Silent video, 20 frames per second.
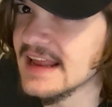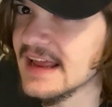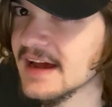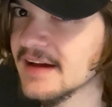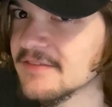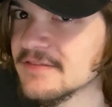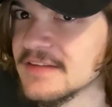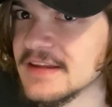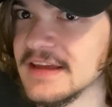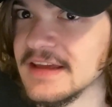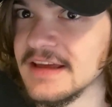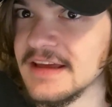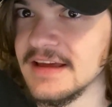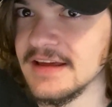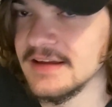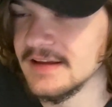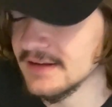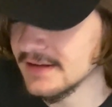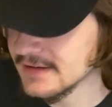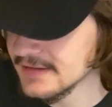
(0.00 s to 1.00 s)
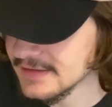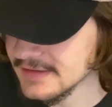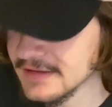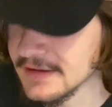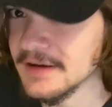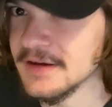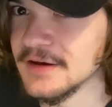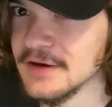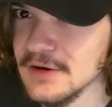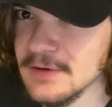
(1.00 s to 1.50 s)
have the
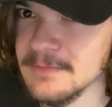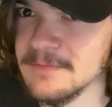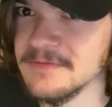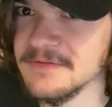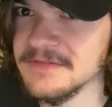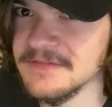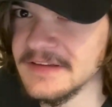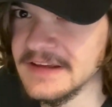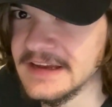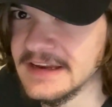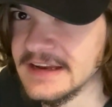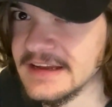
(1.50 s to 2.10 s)
oomph in